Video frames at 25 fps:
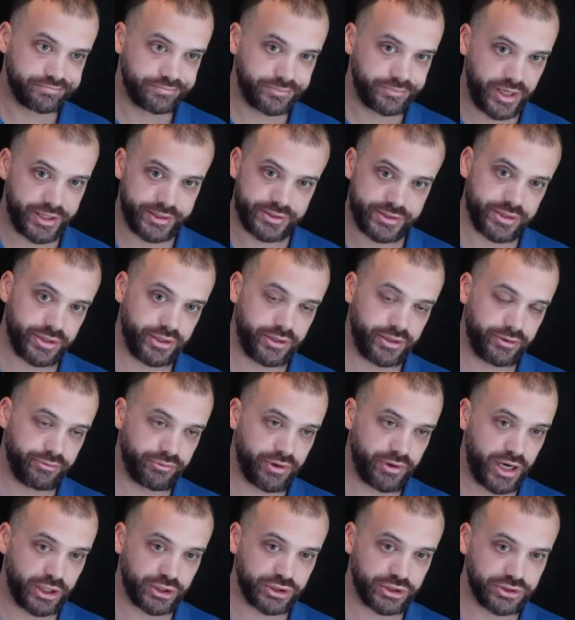That's a
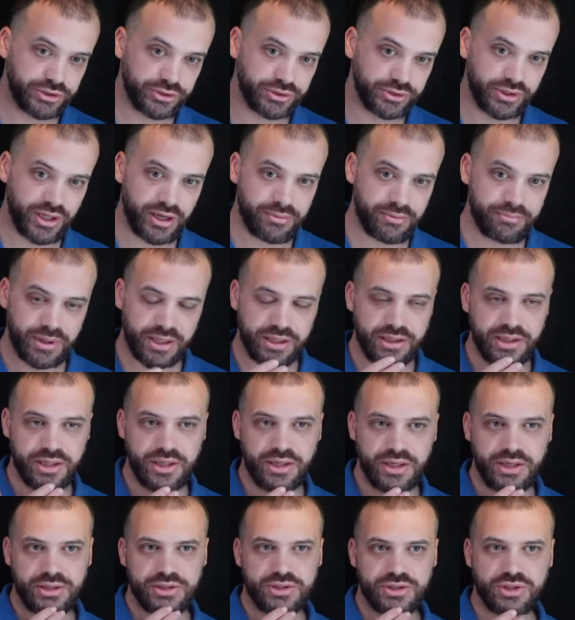rational number.
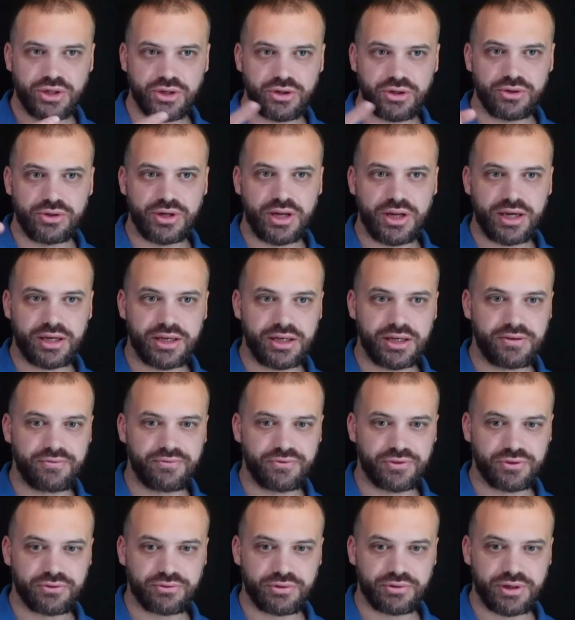So negative
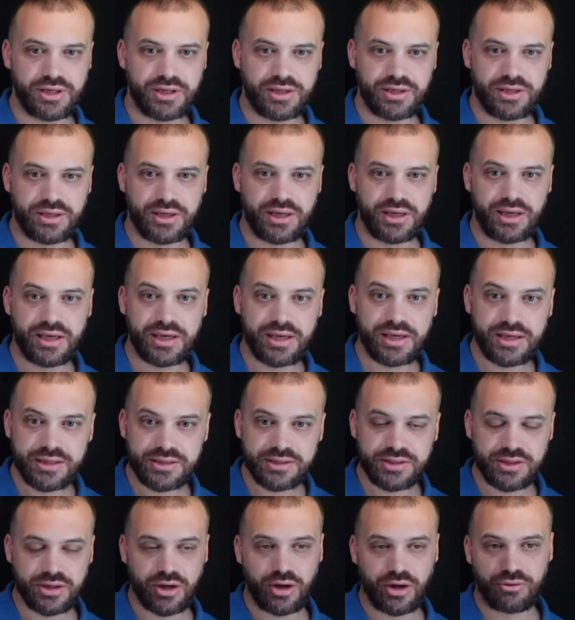three
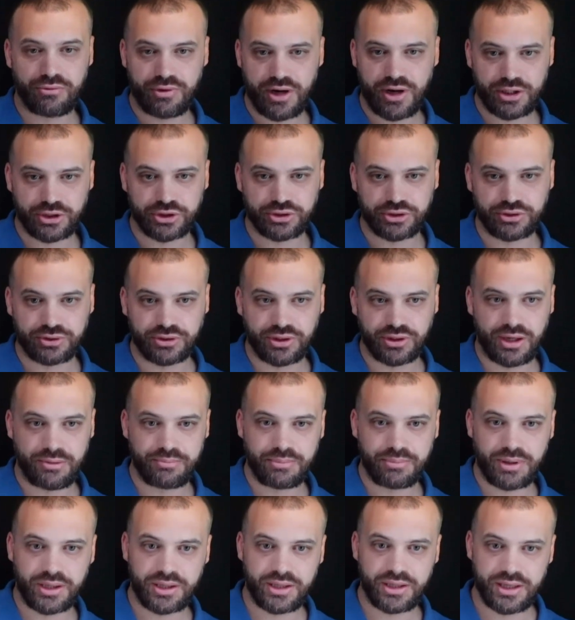is a rational
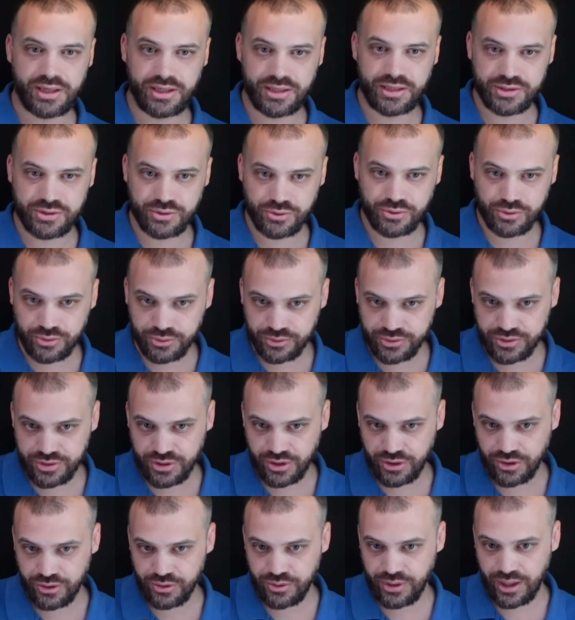number. It is
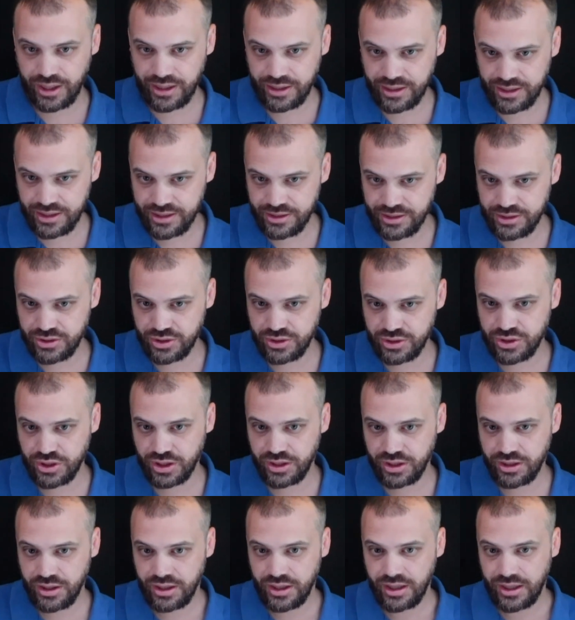also an
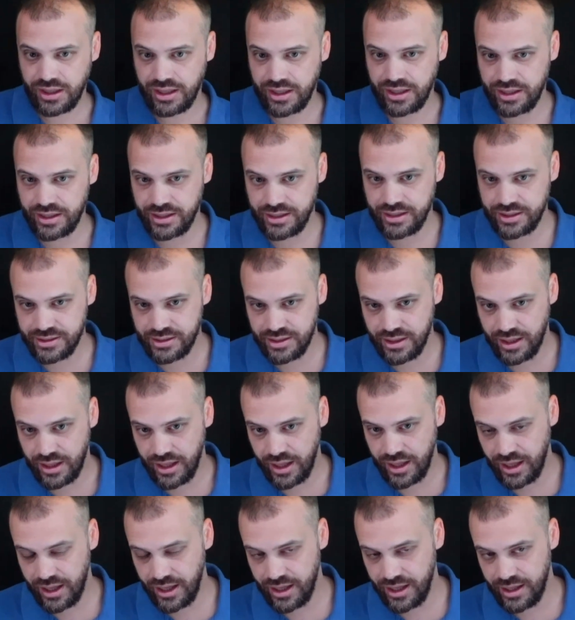integer. It is
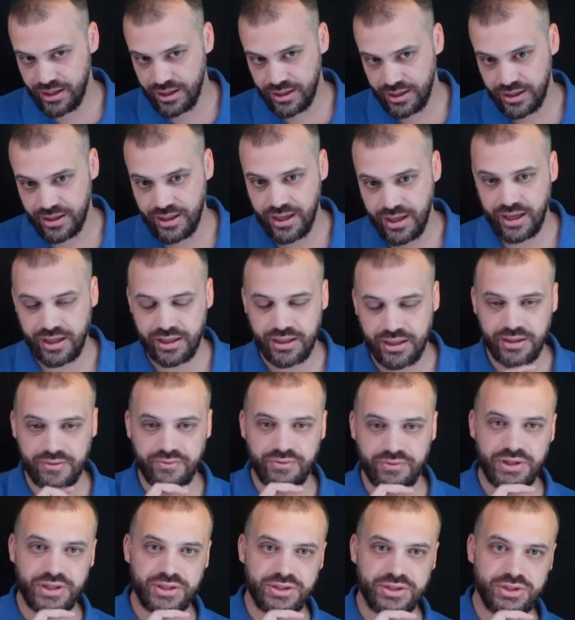a
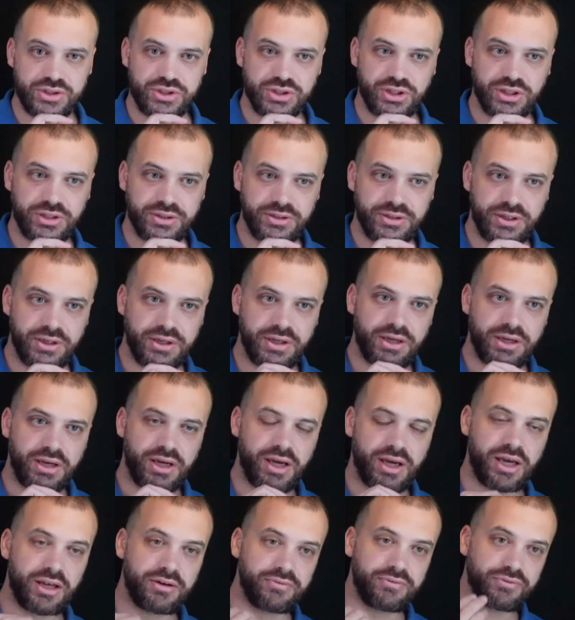negative integer.
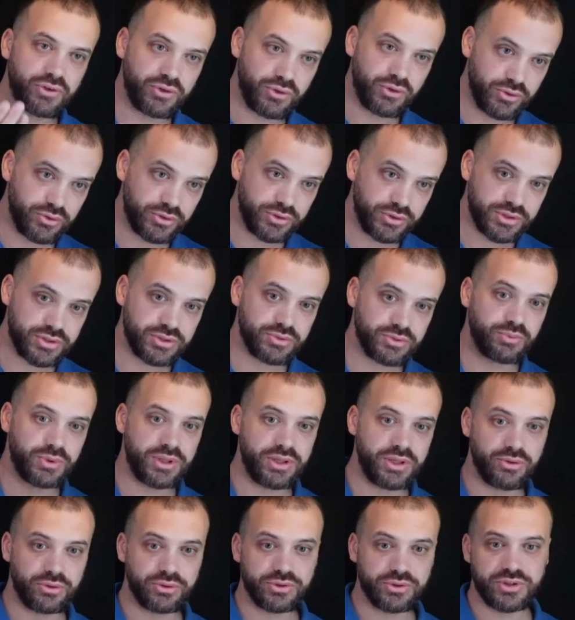And of course,
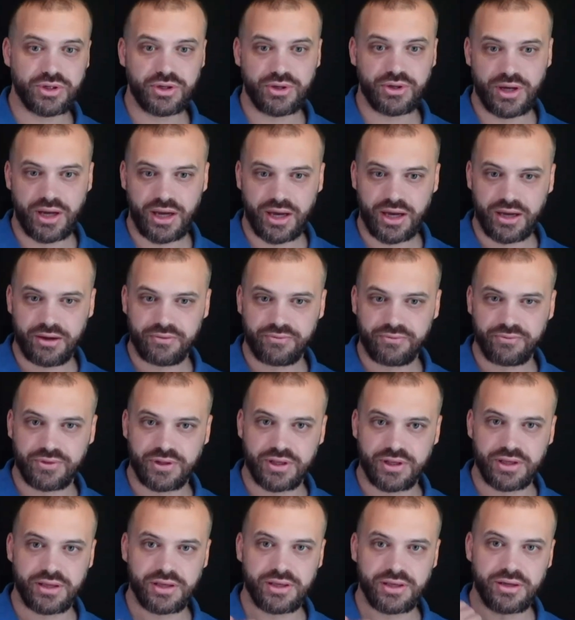we also have
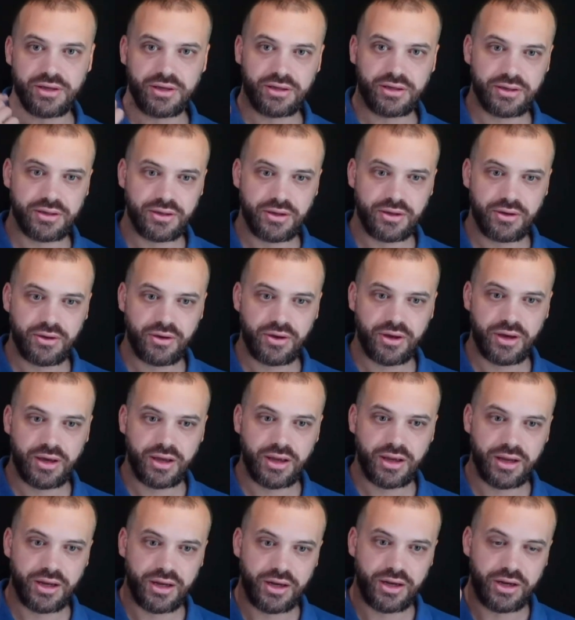the
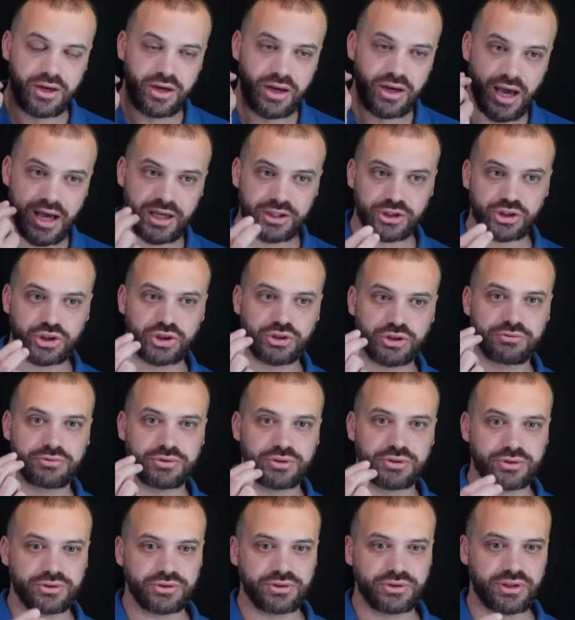
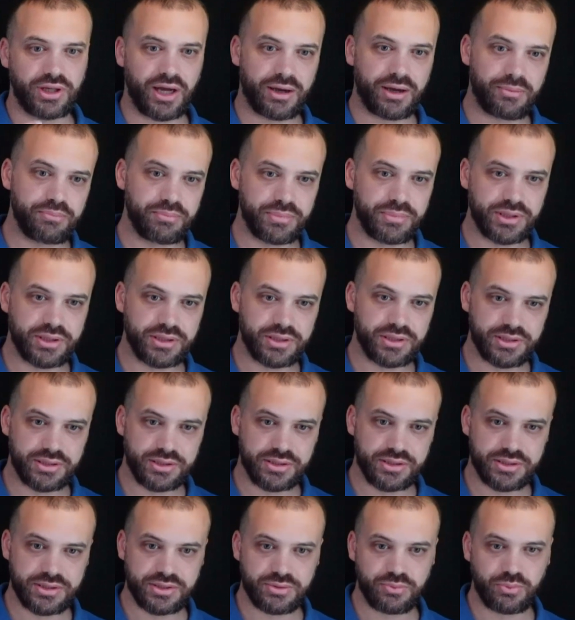natural
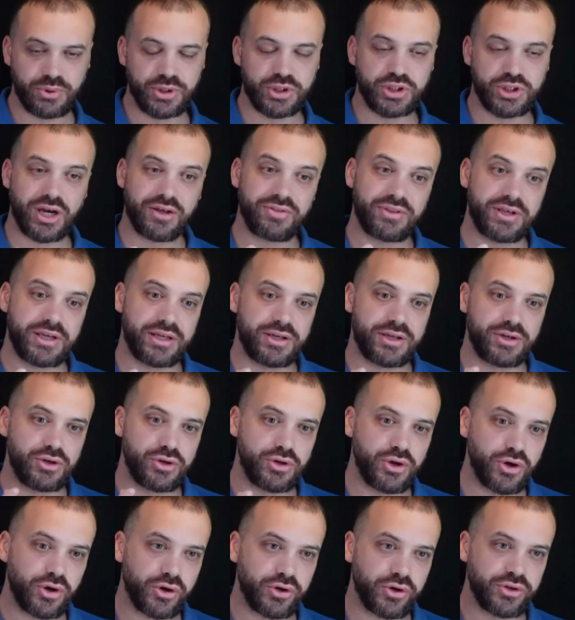numbers, which are the
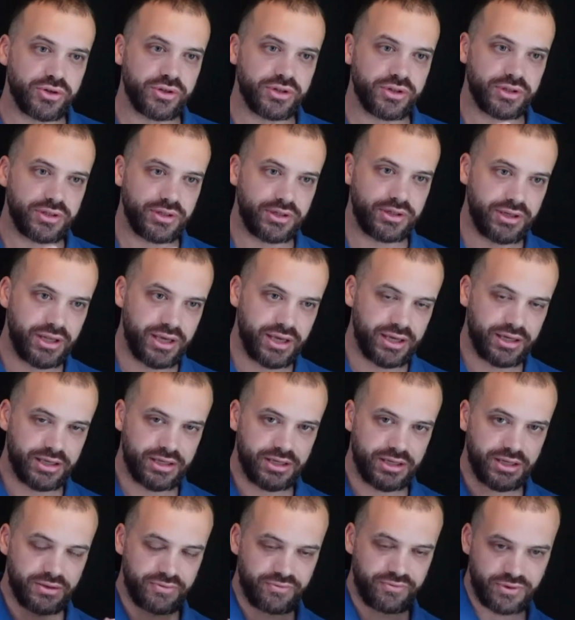
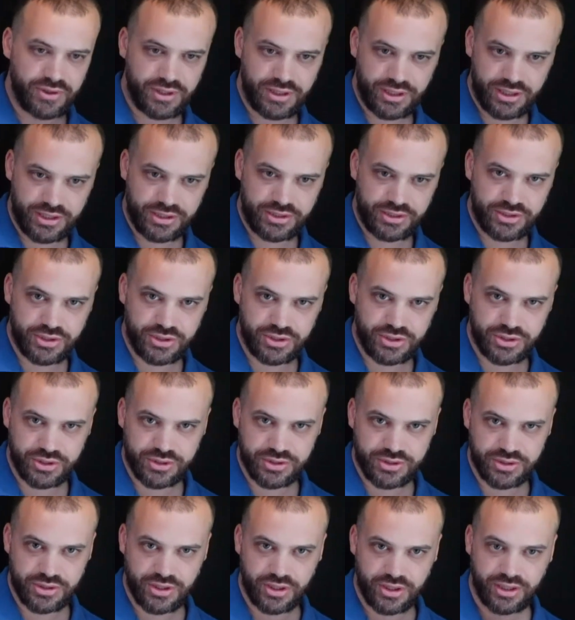non-negative
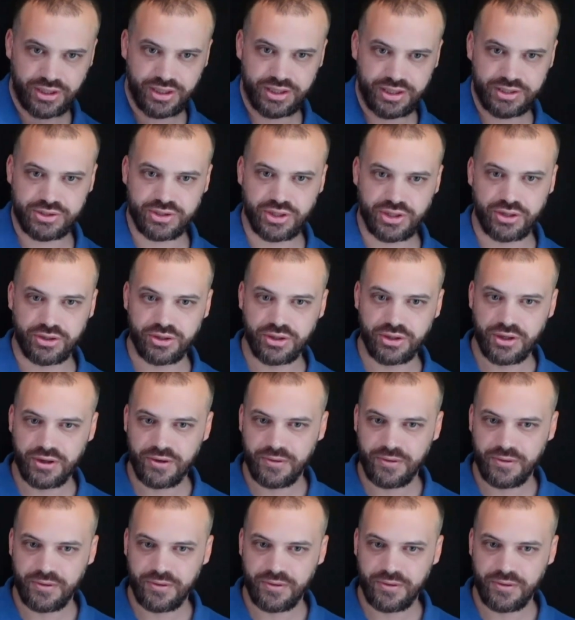integers. Okay, so